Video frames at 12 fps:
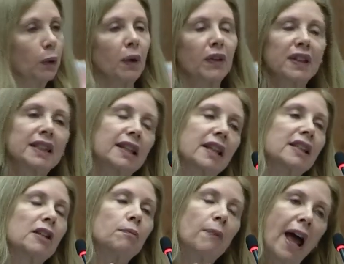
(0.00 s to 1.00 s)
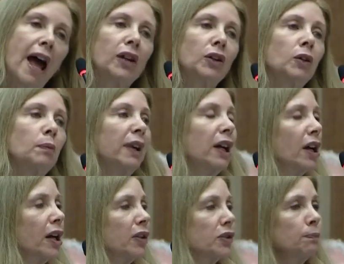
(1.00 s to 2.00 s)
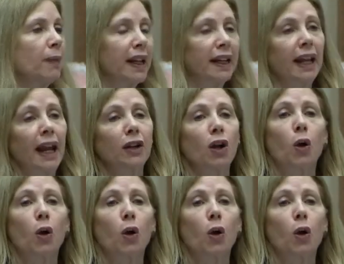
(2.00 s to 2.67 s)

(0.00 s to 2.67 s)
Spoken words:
well, this doesn't matter because Medicaid